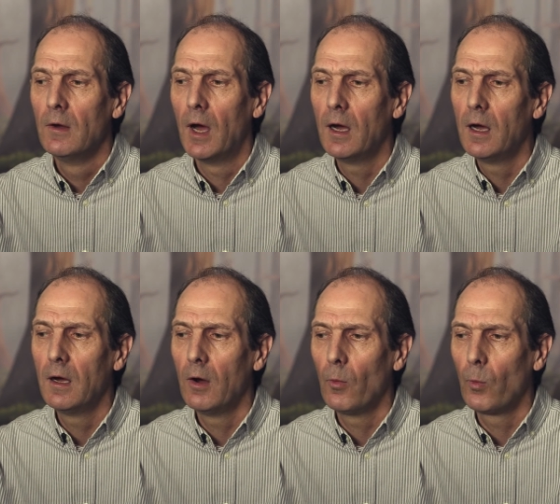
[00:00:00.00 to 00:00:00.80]

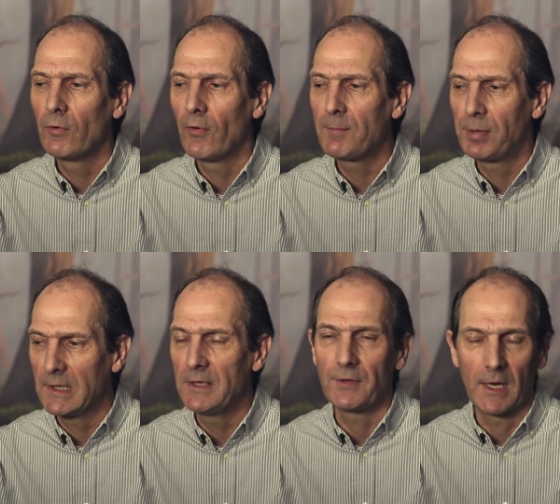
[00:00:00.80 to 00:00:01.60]
uh, we were very
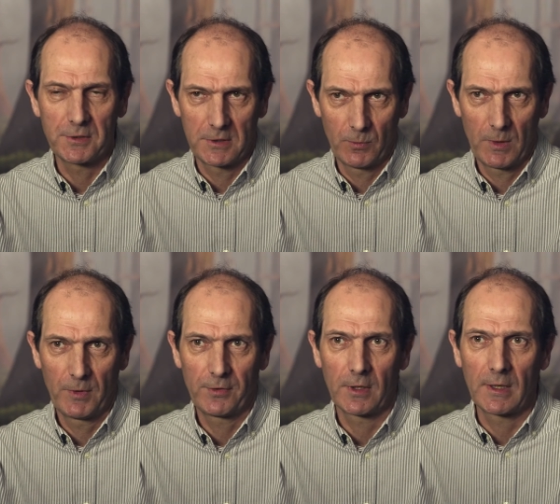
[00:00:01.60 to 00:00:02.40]
pleased actually when
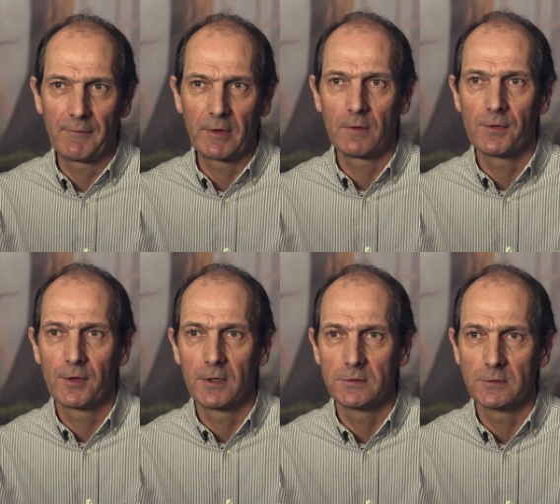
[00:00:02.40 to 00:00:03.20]
we started having
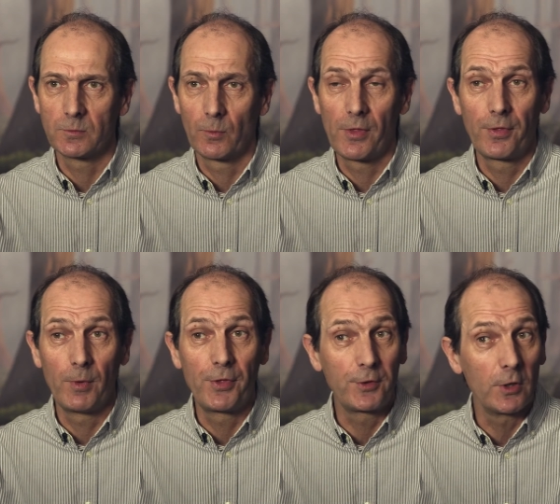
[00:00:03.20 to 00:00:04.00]
conversations with,
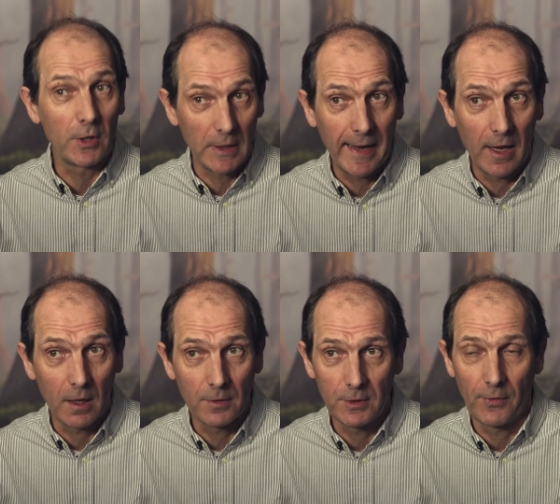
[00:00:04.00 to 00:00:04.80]
with Studio
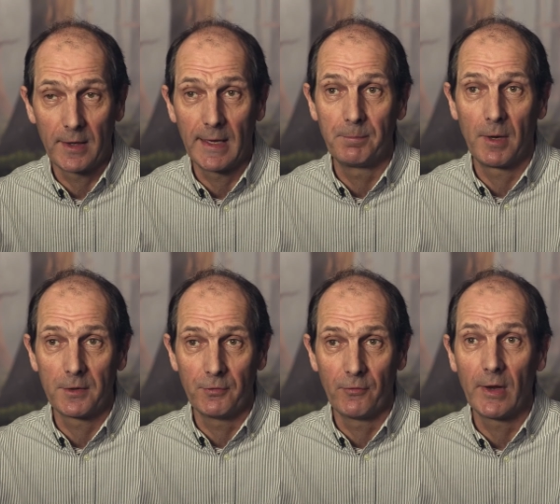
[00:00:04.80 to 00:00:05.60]
Canal. You know, they're now
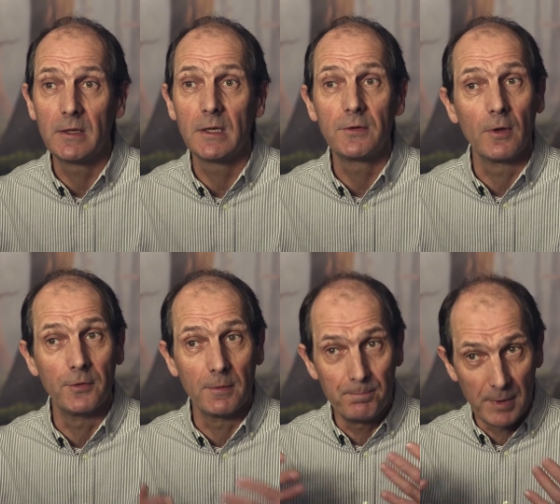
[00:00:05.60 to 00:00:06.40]
part of Vivendi, so
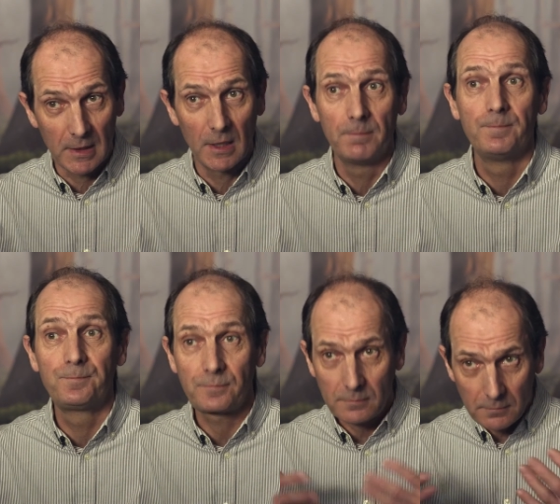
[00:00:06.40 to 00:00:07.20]
it's a bigger,
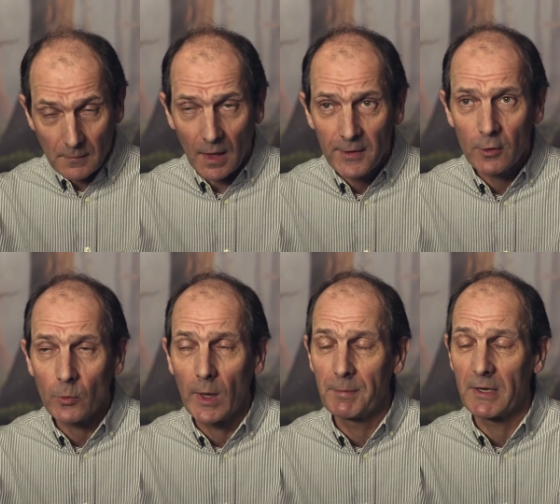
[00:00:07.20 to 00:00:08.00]
they've got a
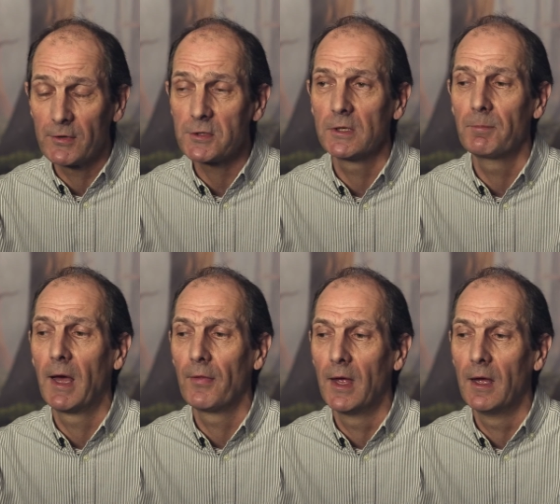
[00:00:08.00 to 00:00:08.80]
quite a big vision
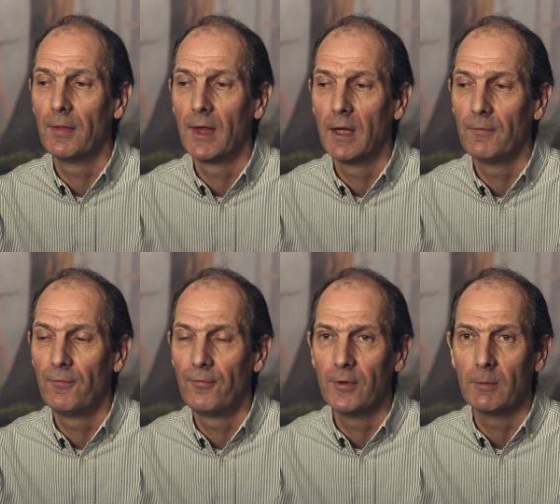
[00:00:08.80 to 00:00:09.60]
about their, their
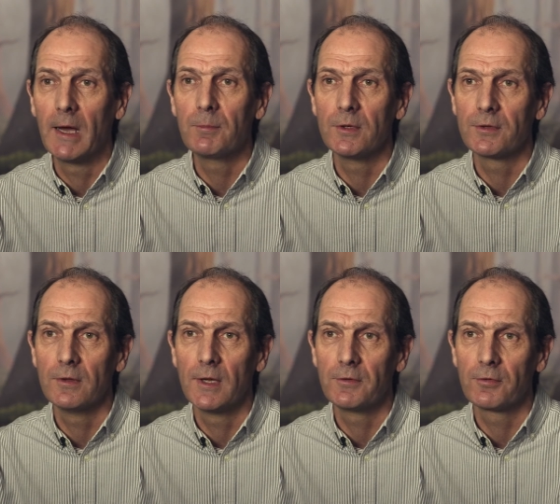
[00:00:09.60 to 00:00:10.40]
film output
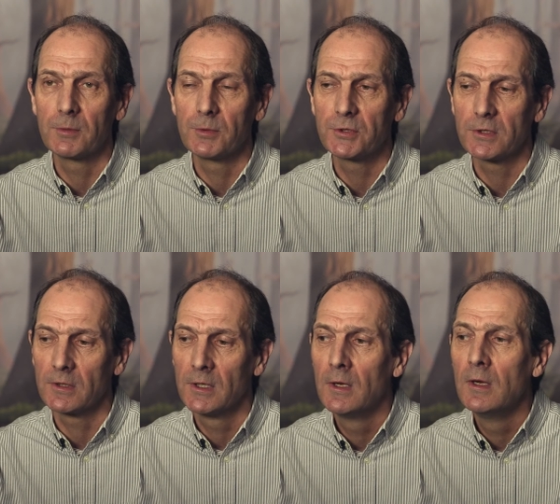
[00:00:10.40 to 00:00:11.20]
and their
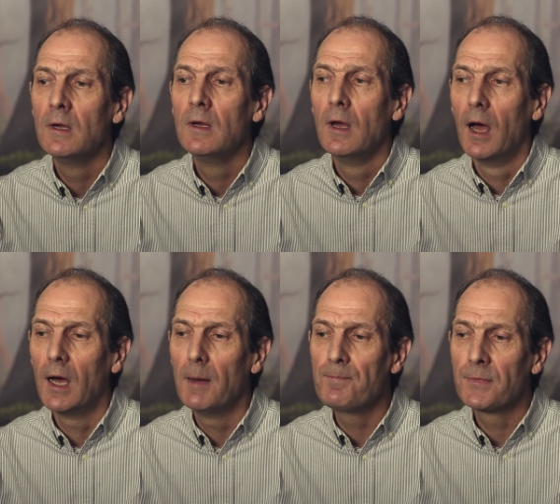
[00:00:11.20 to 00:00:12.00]
distribution.
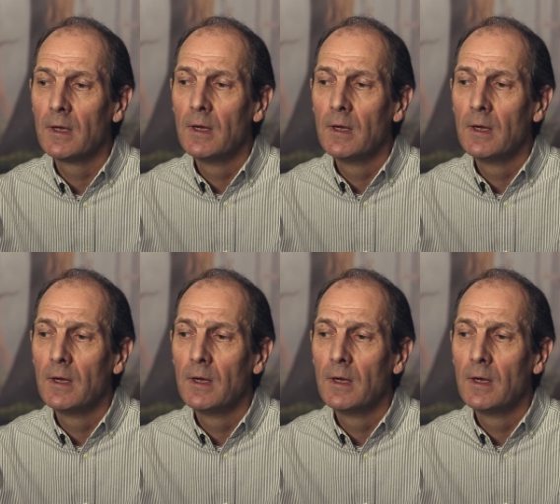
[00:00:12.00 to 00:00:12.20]
Um,